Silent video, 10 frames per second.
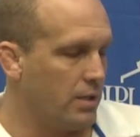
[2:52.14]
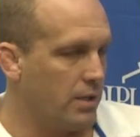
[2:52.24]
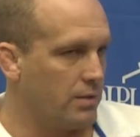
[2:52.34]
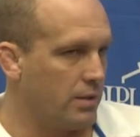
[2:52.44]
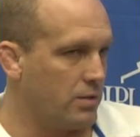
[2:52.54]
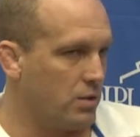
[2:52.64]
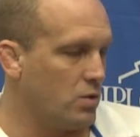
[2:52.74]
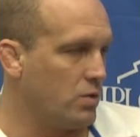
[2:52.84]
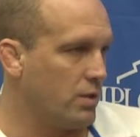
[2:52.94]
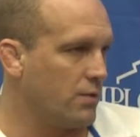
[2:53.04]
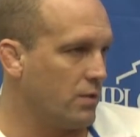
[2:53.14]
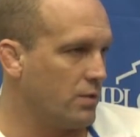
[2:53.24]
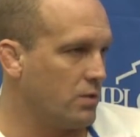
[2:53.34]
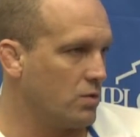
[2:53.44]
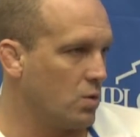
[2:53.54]
that's a huge
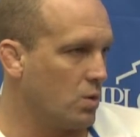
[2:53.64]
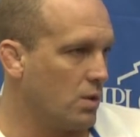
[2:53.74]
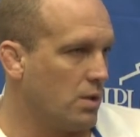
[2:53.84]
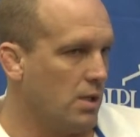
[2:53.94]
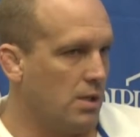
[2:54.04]
difference in the score.